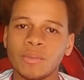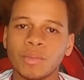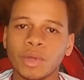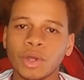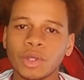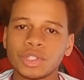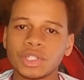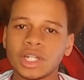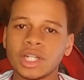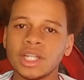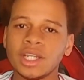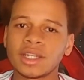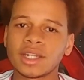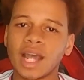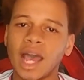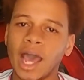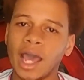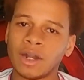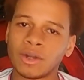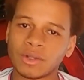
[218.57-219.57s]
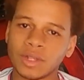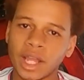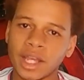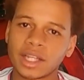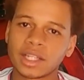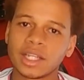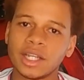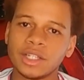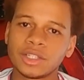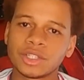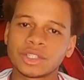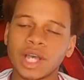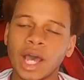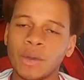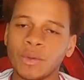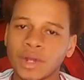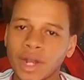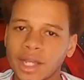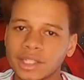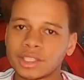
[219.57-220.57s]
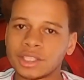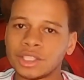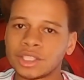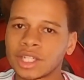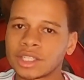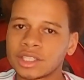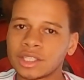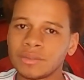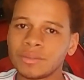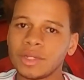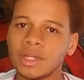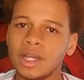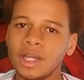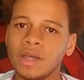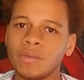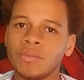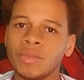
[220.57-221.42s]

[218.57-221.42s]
Personally, I don't like lasers. I would not suggest them